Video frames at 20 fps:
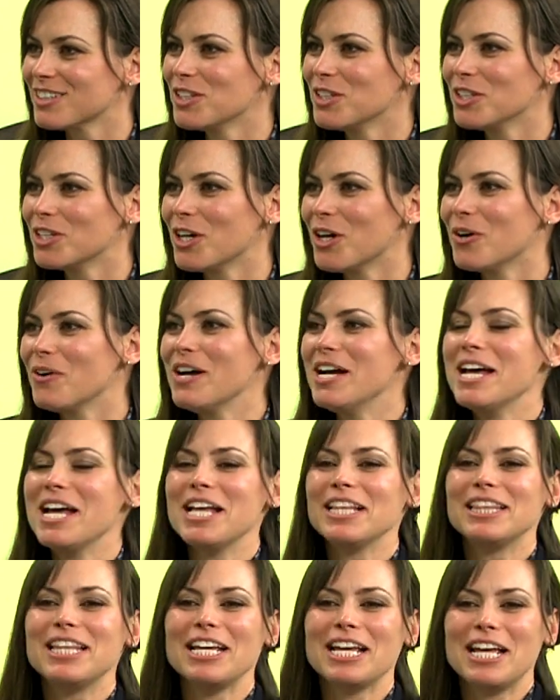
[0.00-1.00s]
You know,
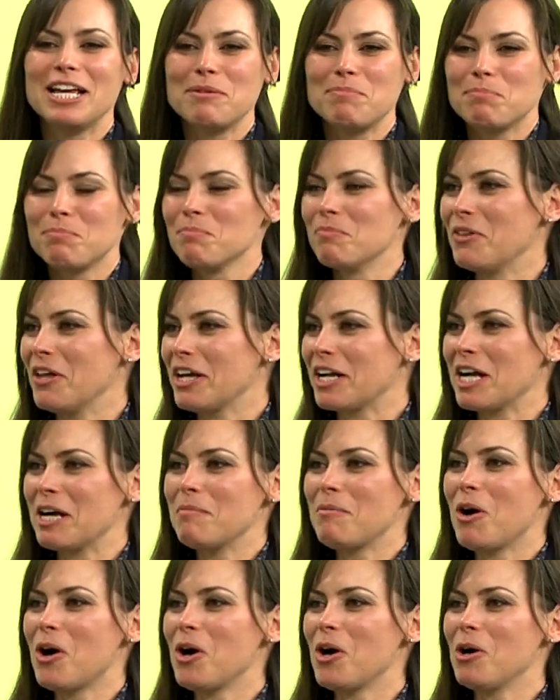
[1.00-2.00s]
they, it, they
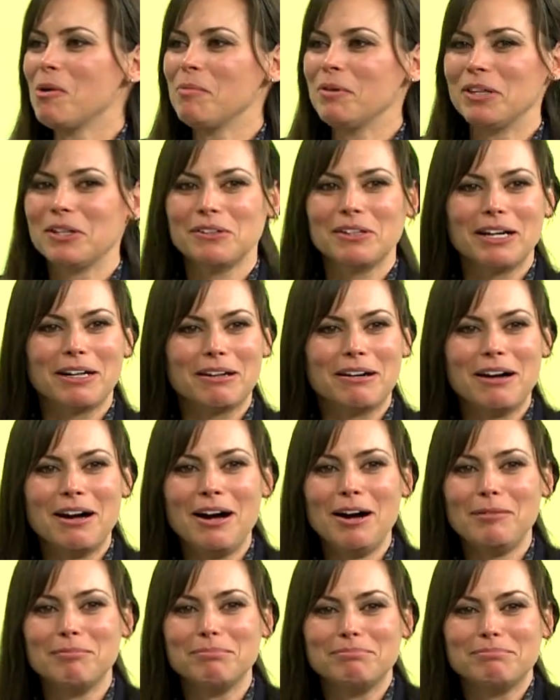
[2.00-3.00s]
come home and they're like,
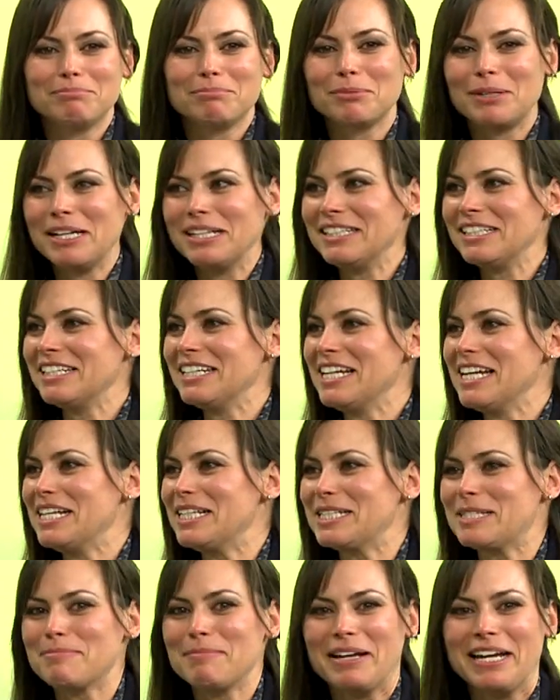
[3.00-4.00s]
oh, Brenda
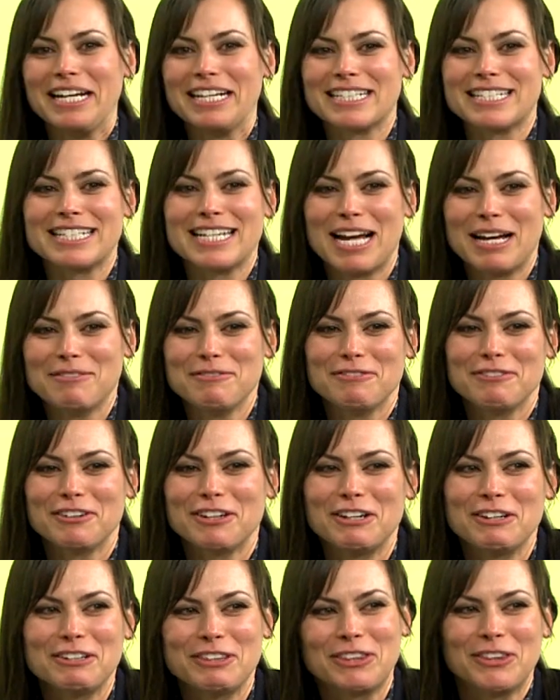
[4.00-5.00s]
needs me. It's time for
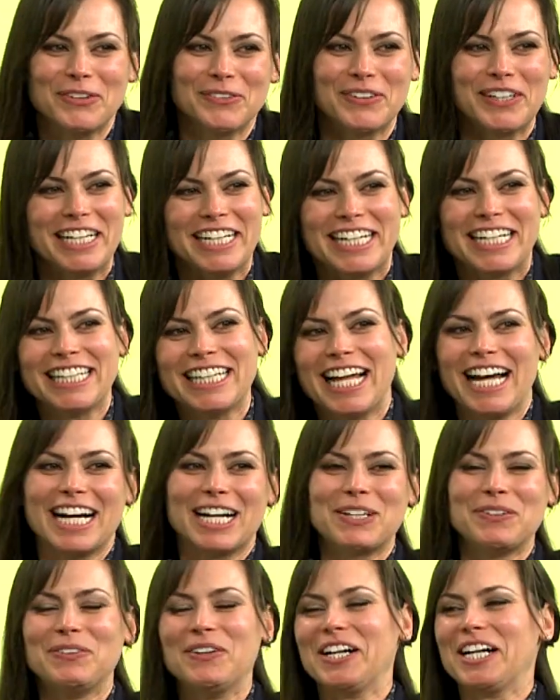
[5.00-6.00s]
her three
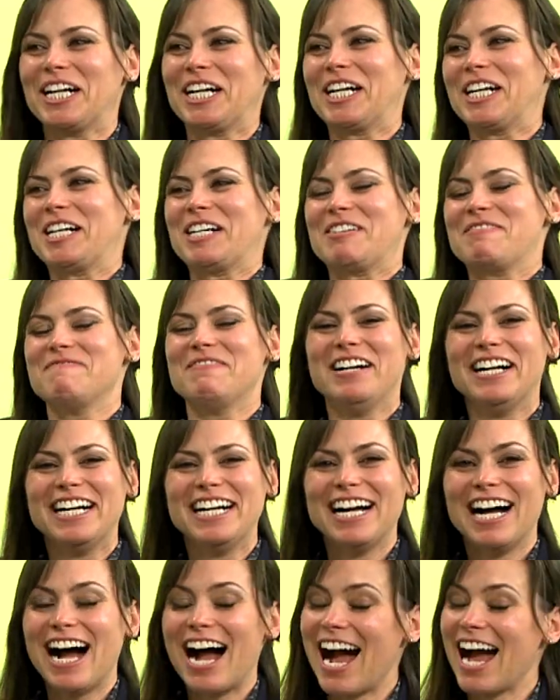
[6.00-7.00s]
o'clock worm.
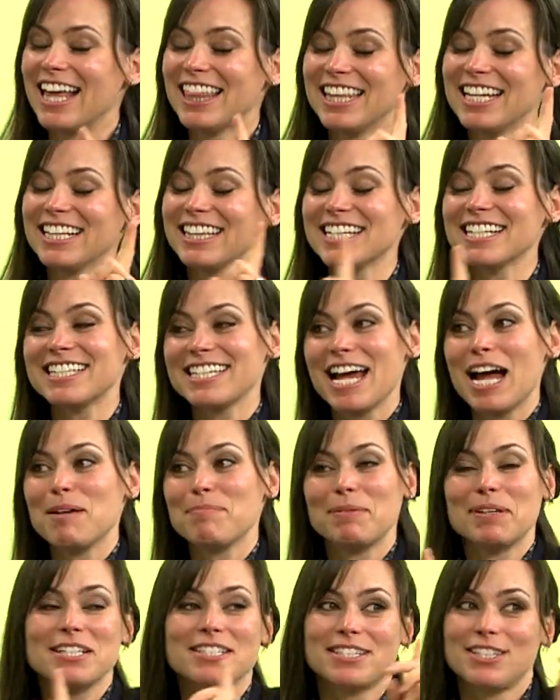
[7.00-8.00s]
I think this
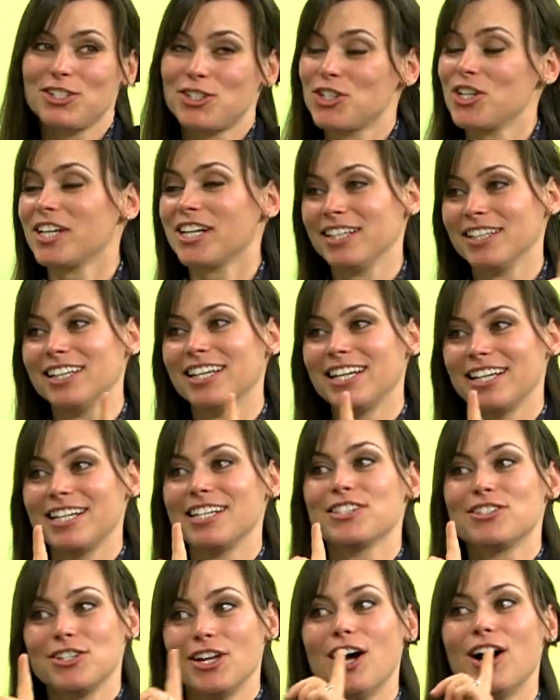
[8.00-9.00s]
happens. The chicken
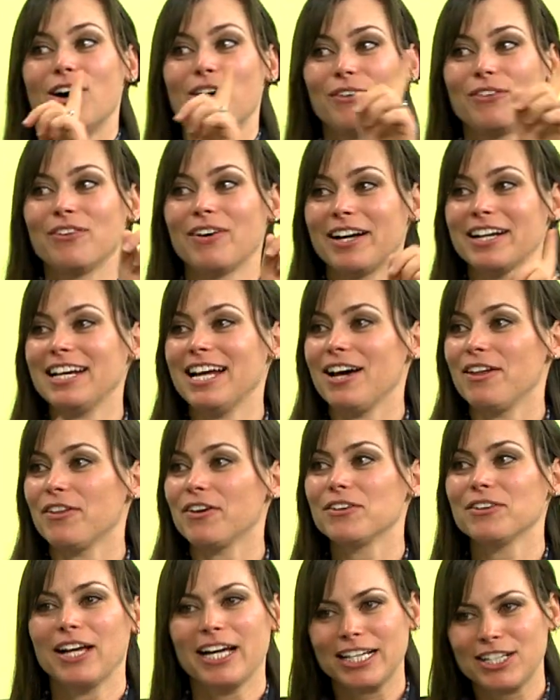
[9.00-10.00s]
ladies know right now.
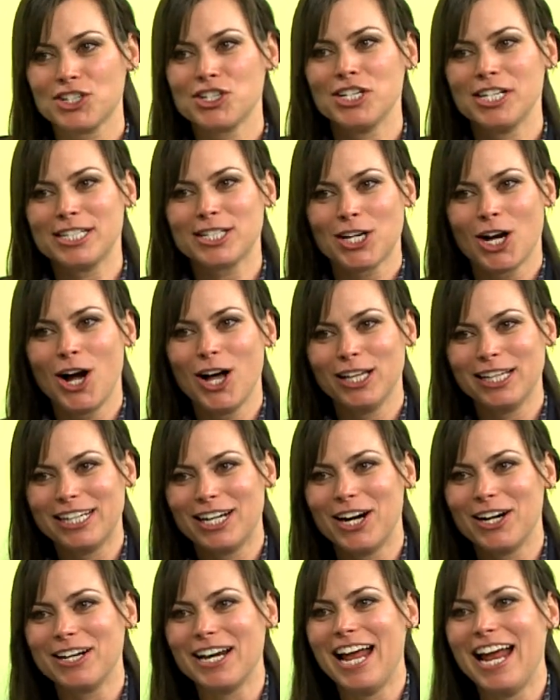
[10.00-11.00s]
They're like, she's calling
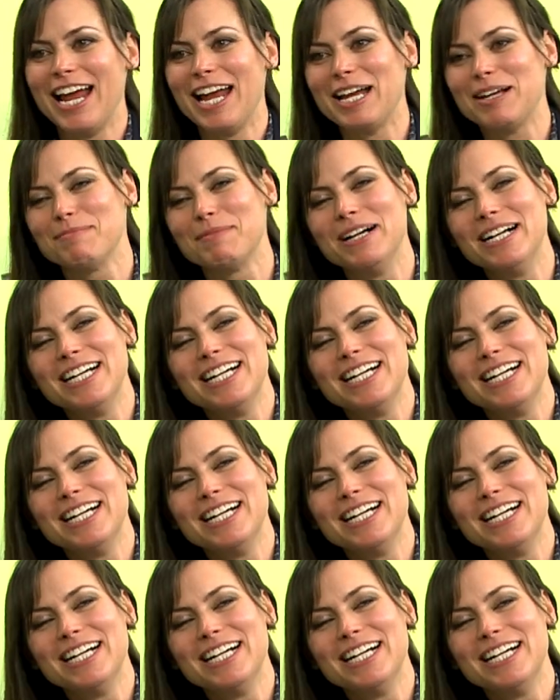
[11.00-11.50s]
our name.